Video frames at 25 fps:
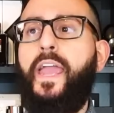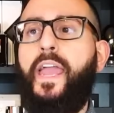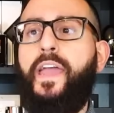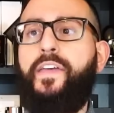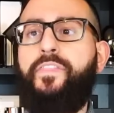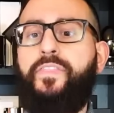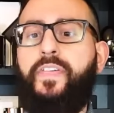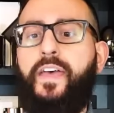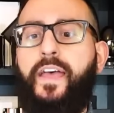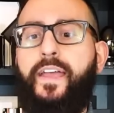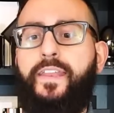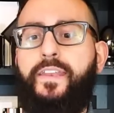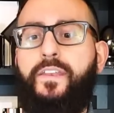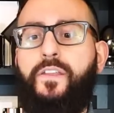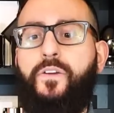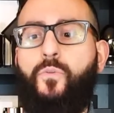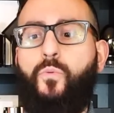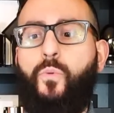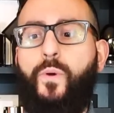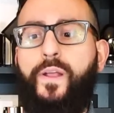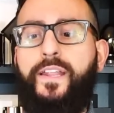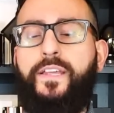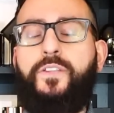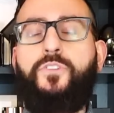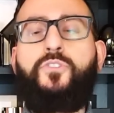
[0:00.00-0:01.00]
And then
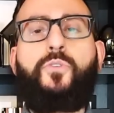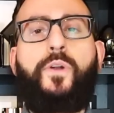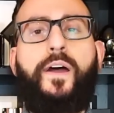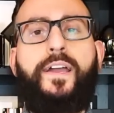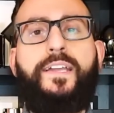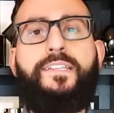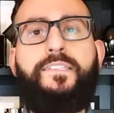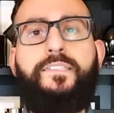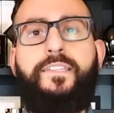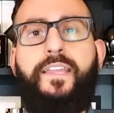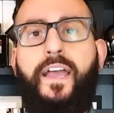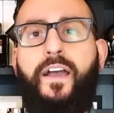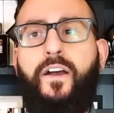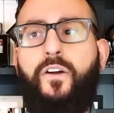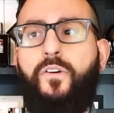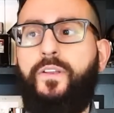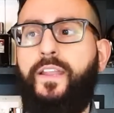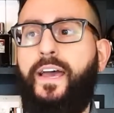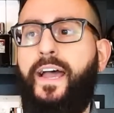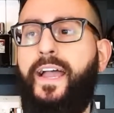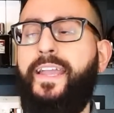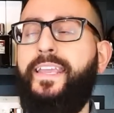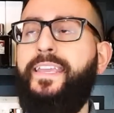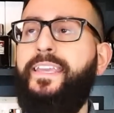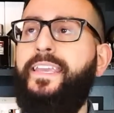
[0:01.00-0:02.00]
when it dries
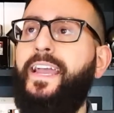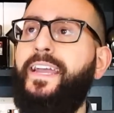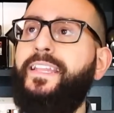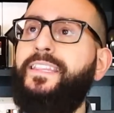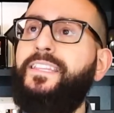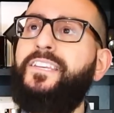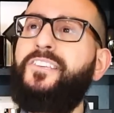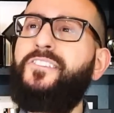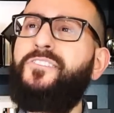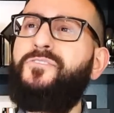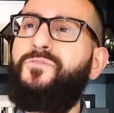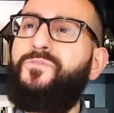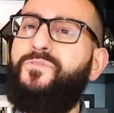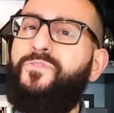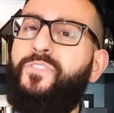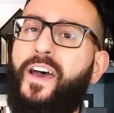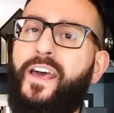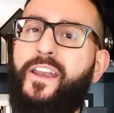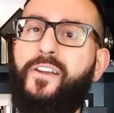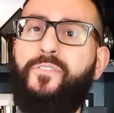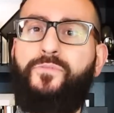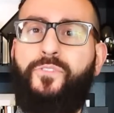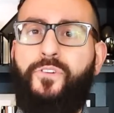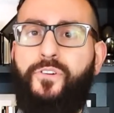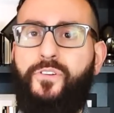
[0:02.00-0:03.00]
down, I get this
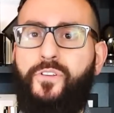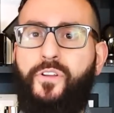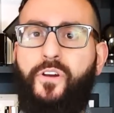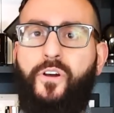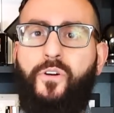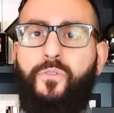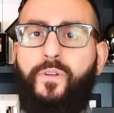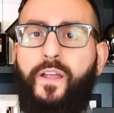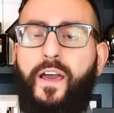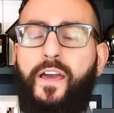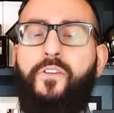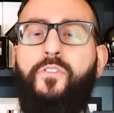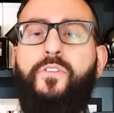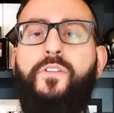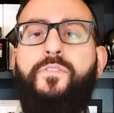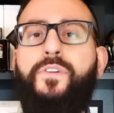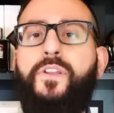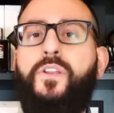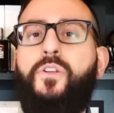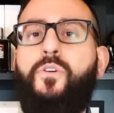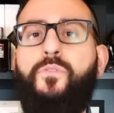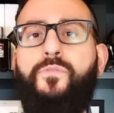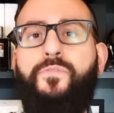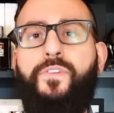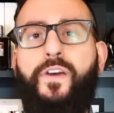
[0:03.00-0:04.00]
vetiver note. I don't
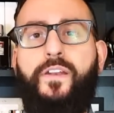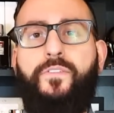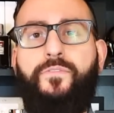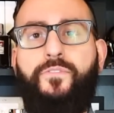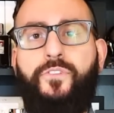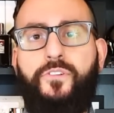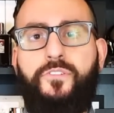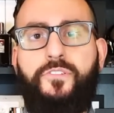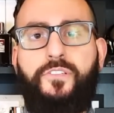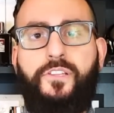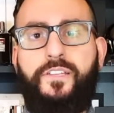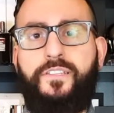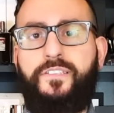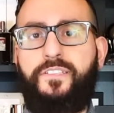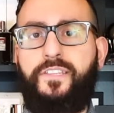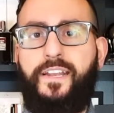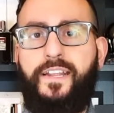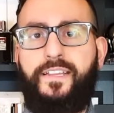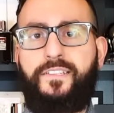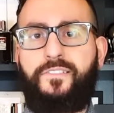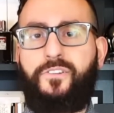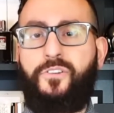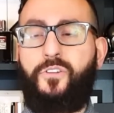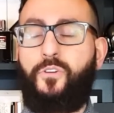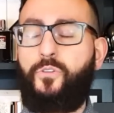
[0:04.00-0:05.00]
even know if vetiver is listed
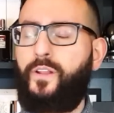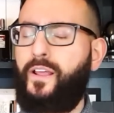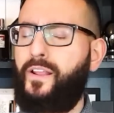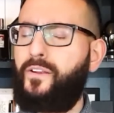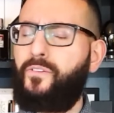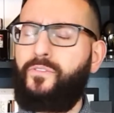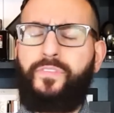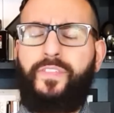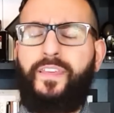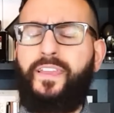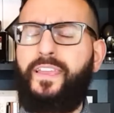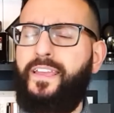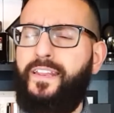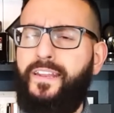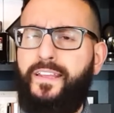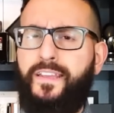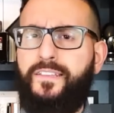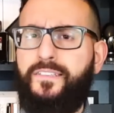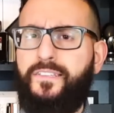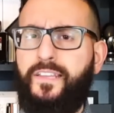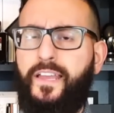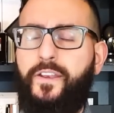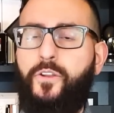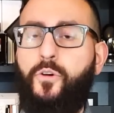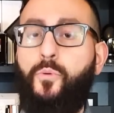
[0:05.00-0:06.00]
as a note. I don't think it
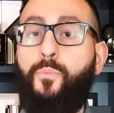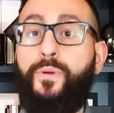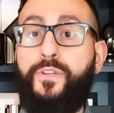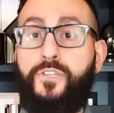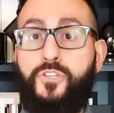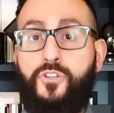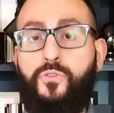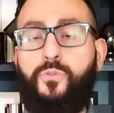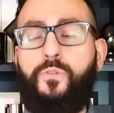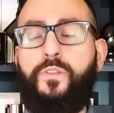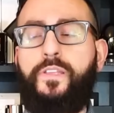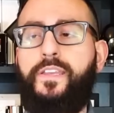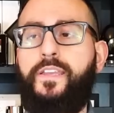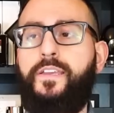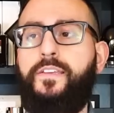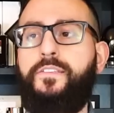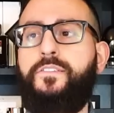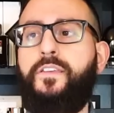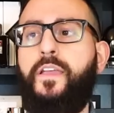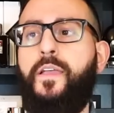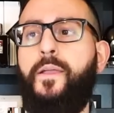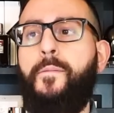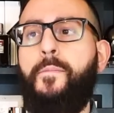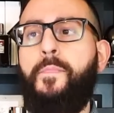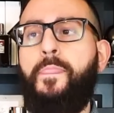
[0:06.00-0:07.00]
is. I know patchouli
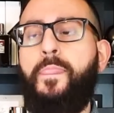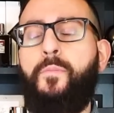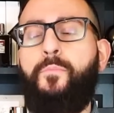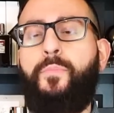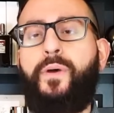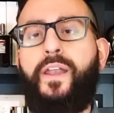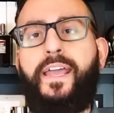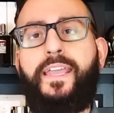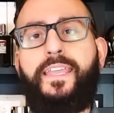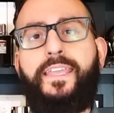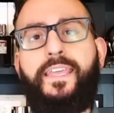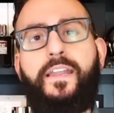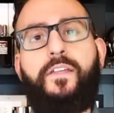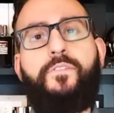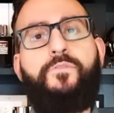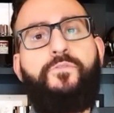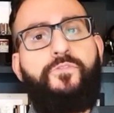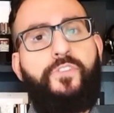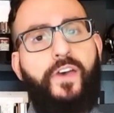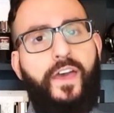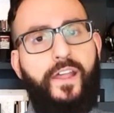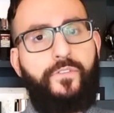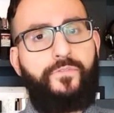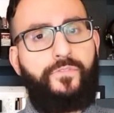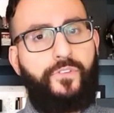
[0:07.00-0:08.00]
is. But I get a
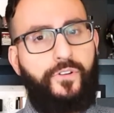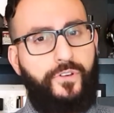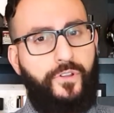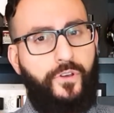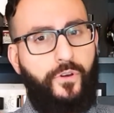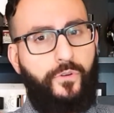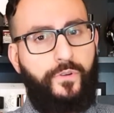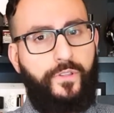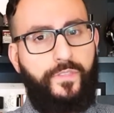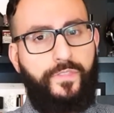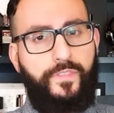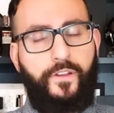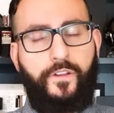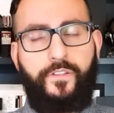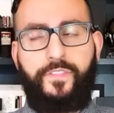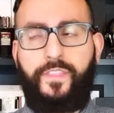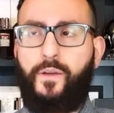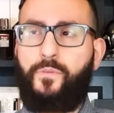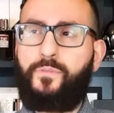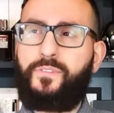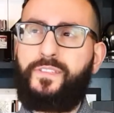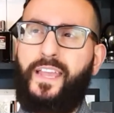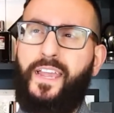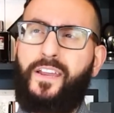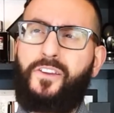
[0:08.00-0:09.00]
vetiver note in there
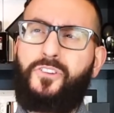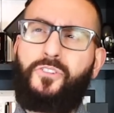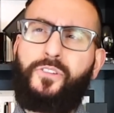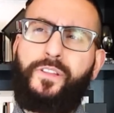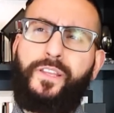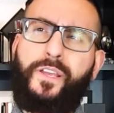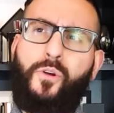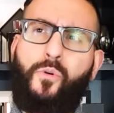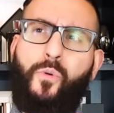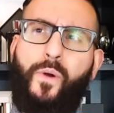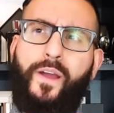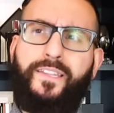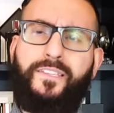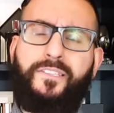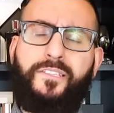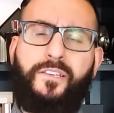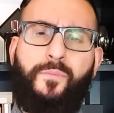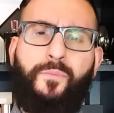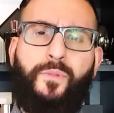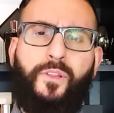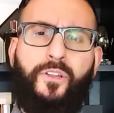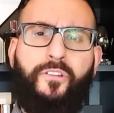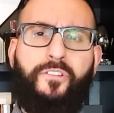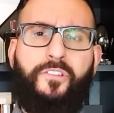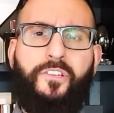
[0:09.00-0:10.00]
that was actually quite
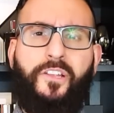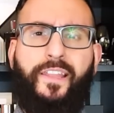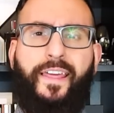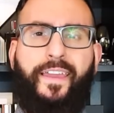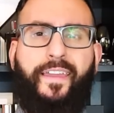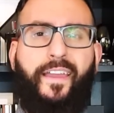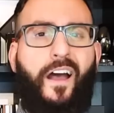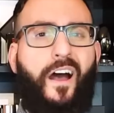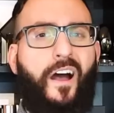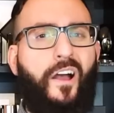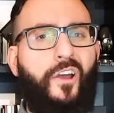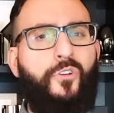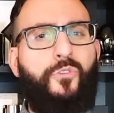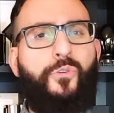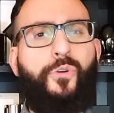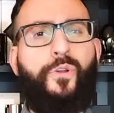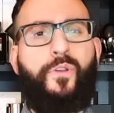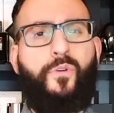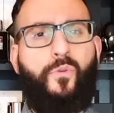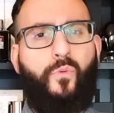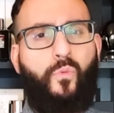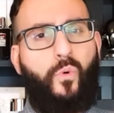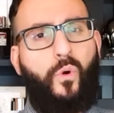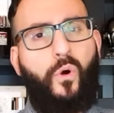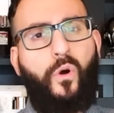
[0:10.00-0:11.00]
similar to like Encre
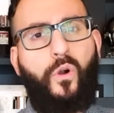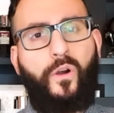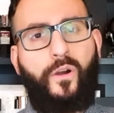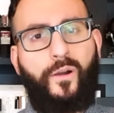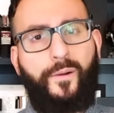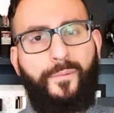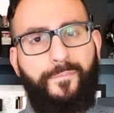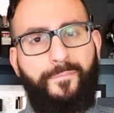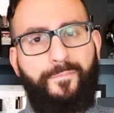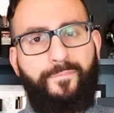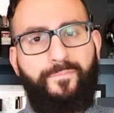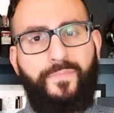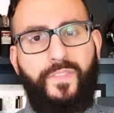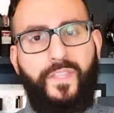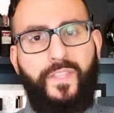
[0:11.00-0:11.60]
Noire.